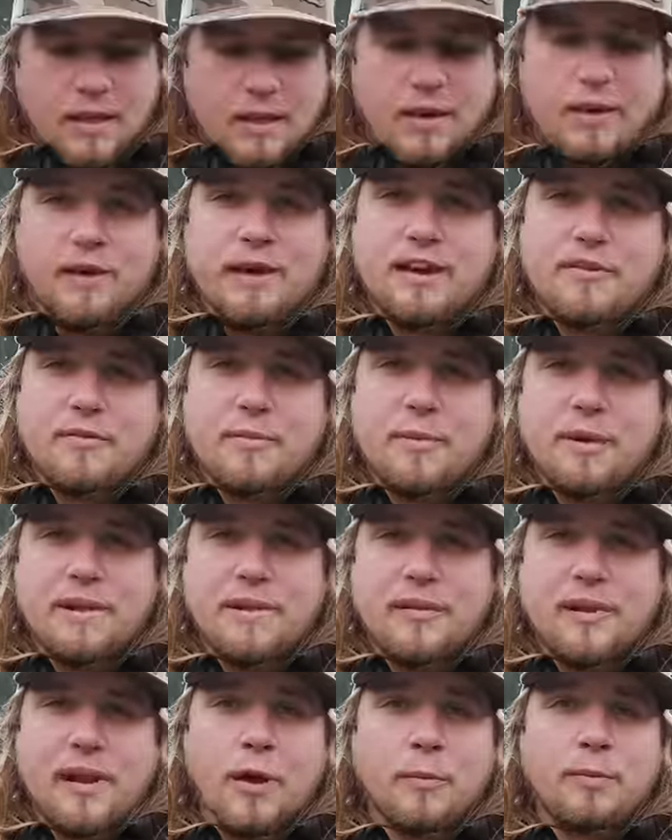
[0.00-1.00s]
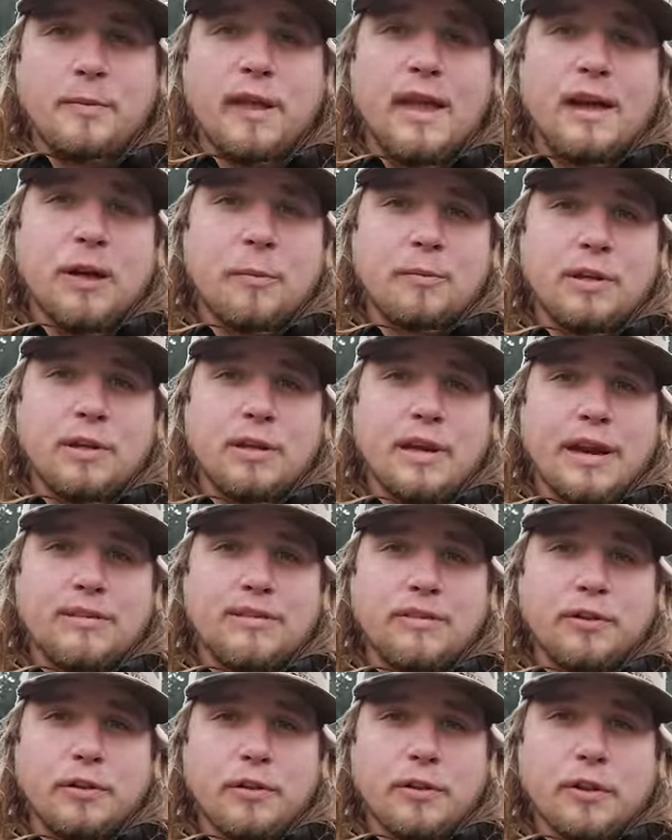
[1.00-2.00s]
All right, everybody, I hope that helped you
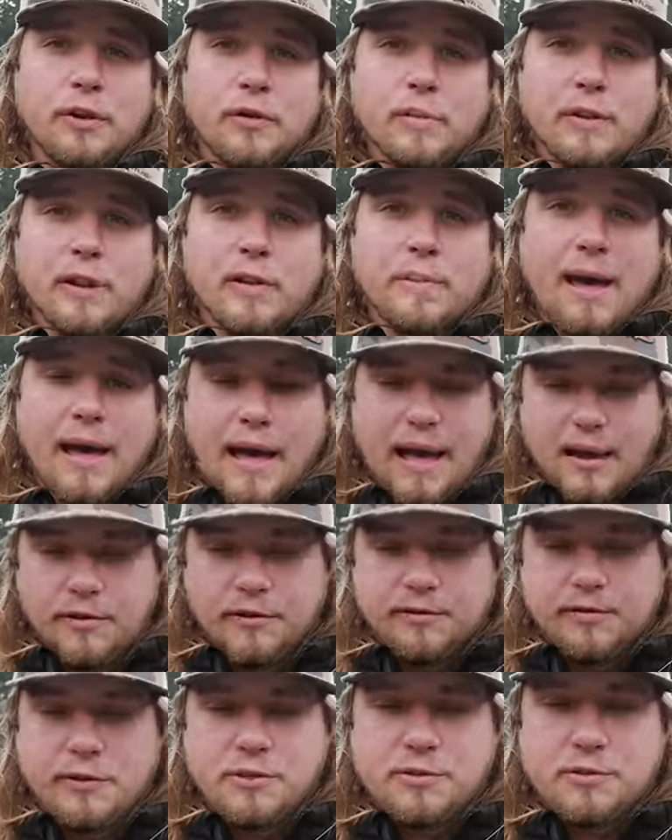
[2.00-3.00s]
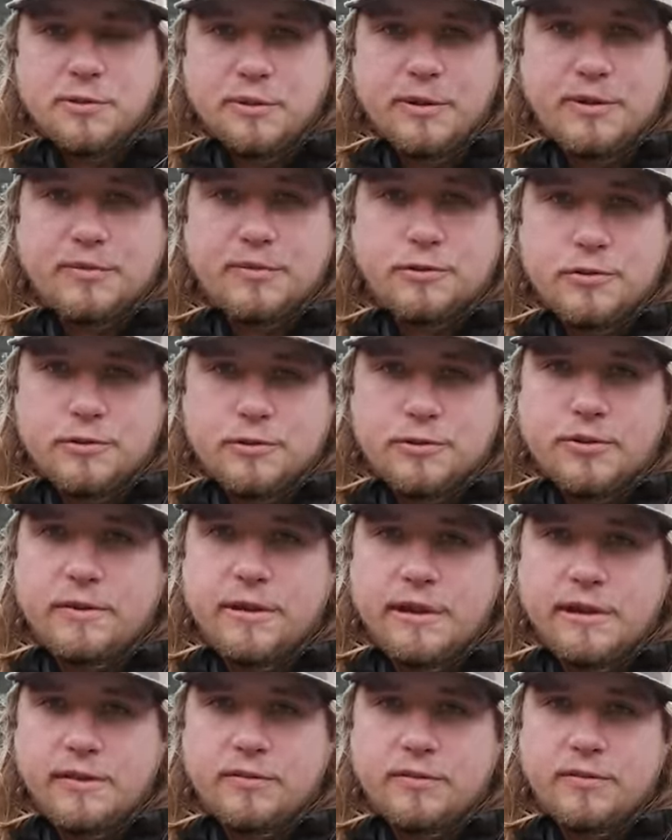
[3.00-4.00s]
guys learn a little bit about how to fish with these rooster
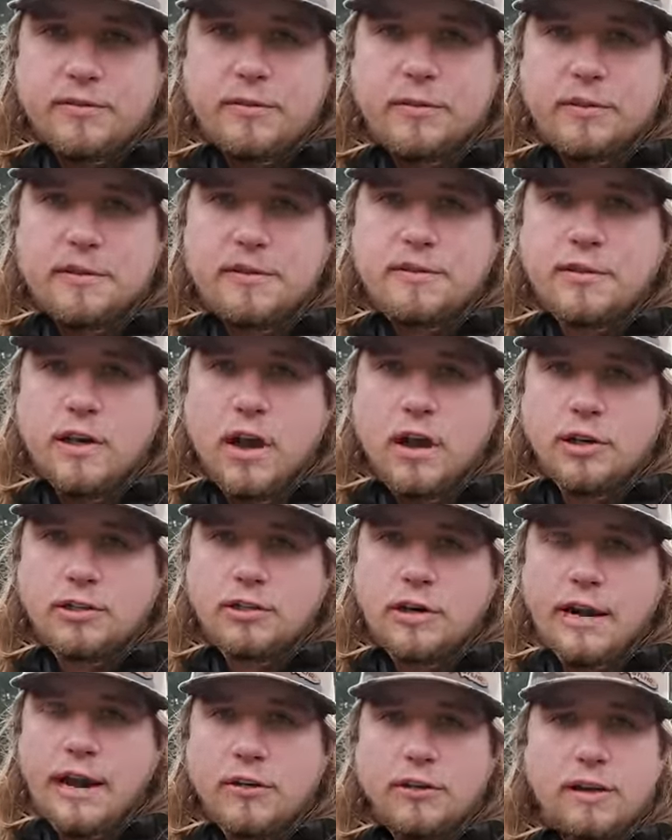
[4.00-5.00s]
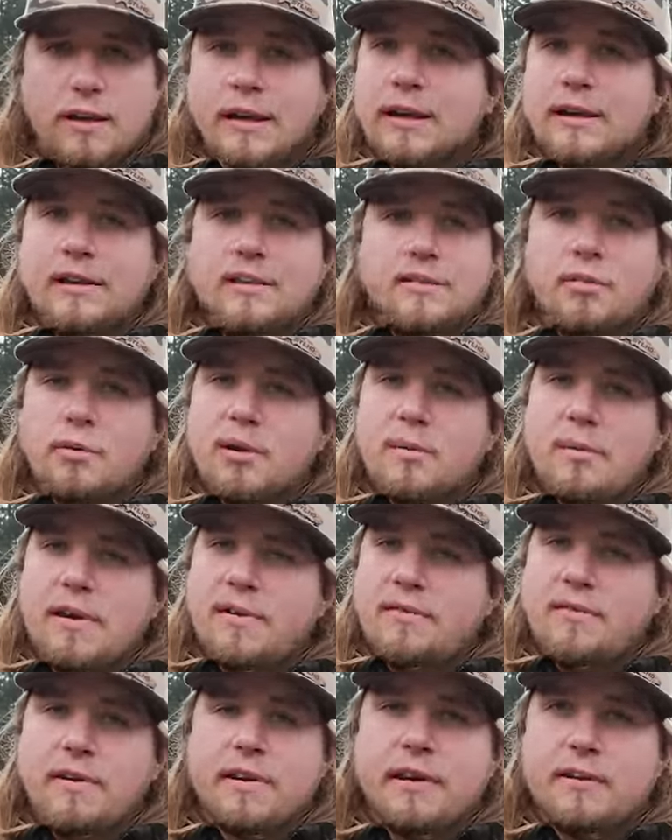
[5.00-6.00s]
tails for these stock trout. It's one of
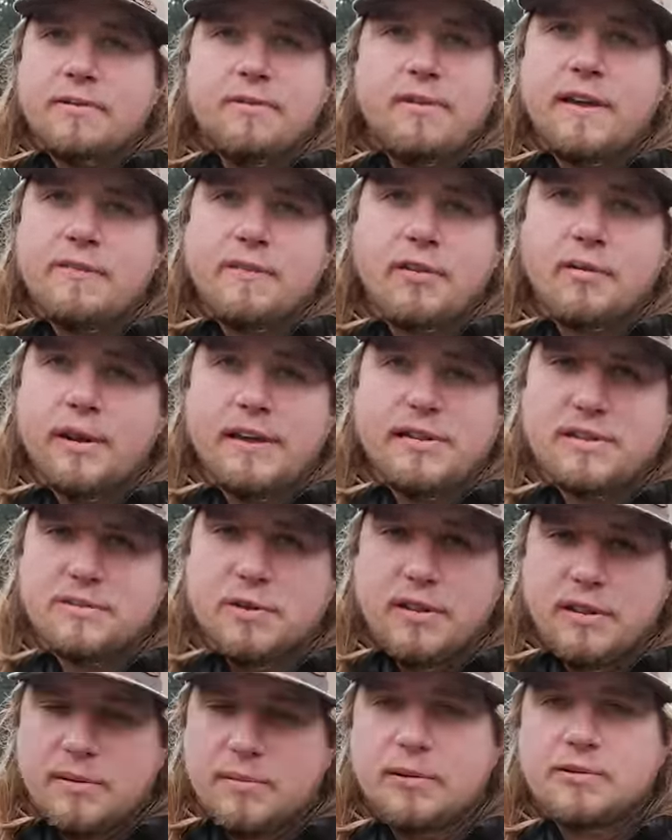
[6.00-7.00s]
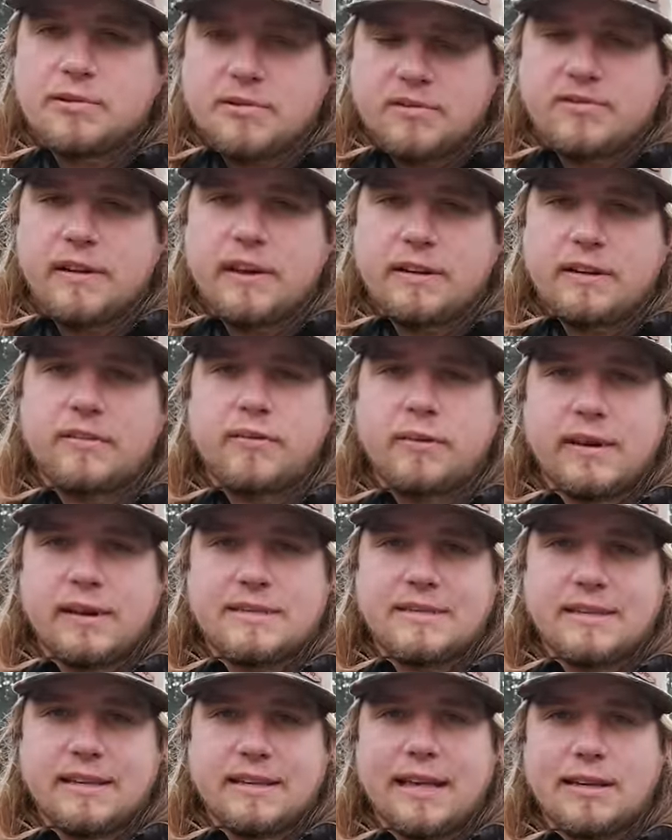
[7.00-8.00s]
my very favorite ways, one of the most effective
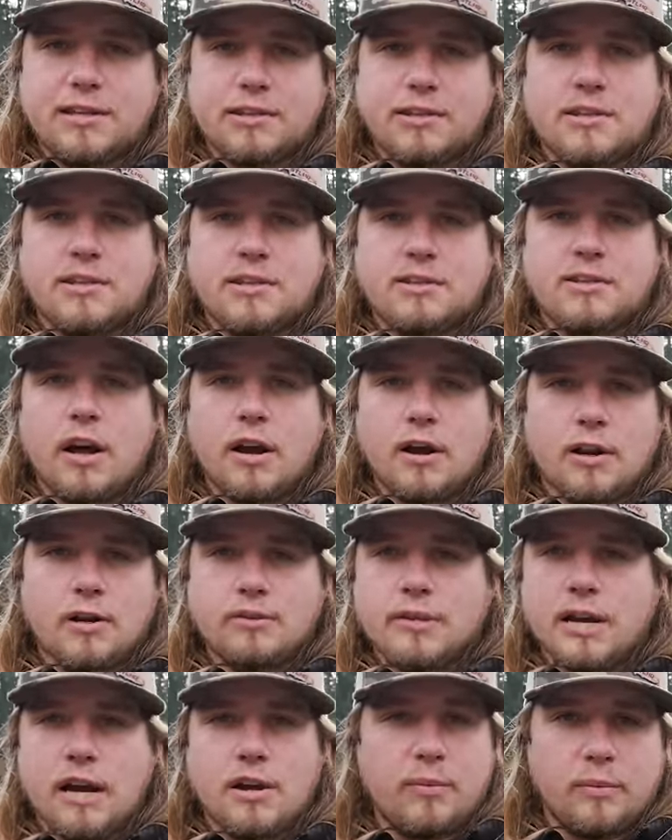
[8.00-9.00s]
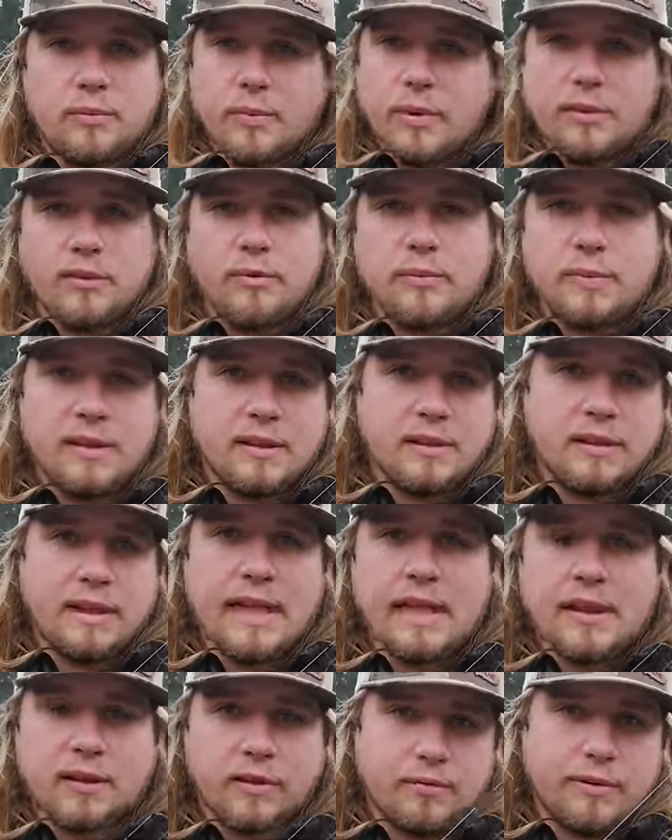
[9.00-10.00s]
ways to catch these stocker trout, whether it be a
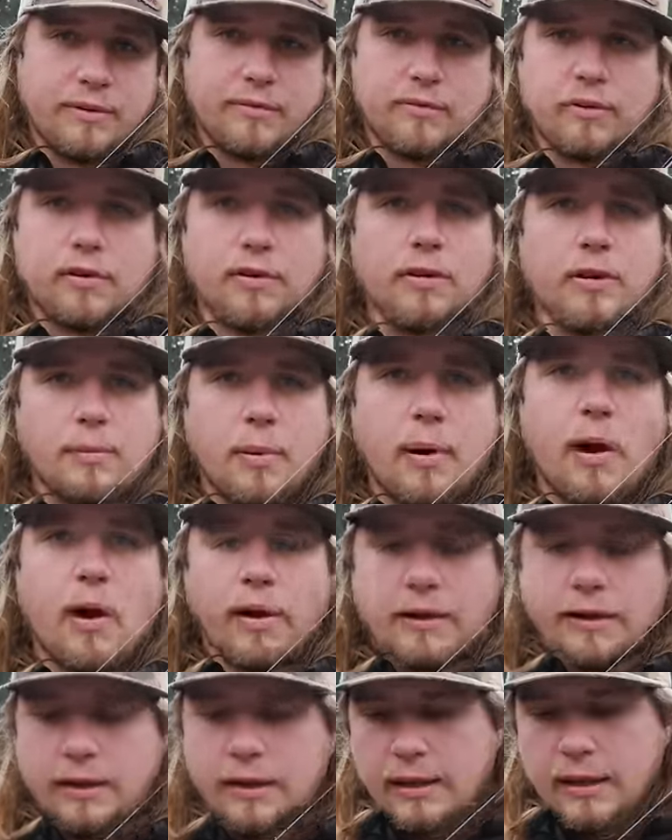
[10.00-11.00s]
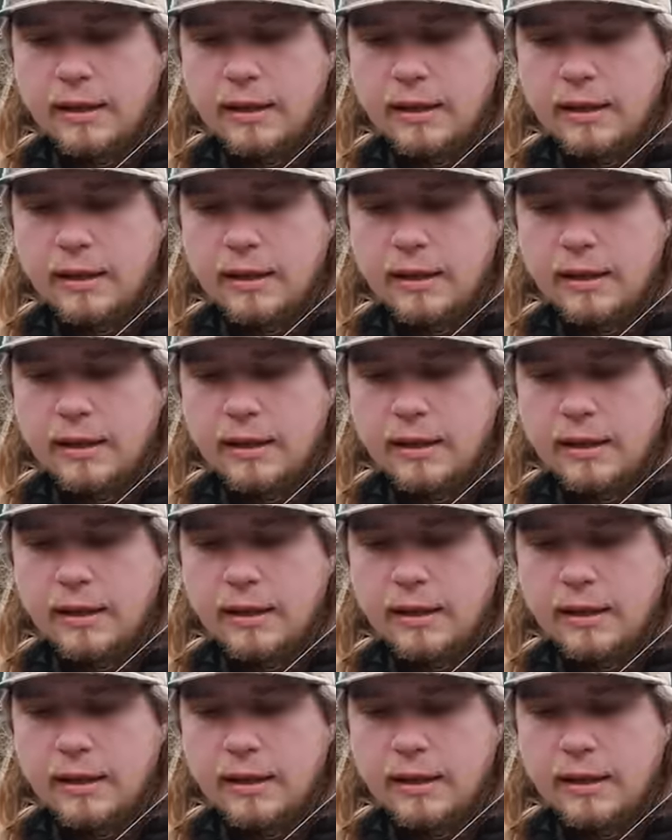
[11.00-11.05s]
lake, a river, or a pond.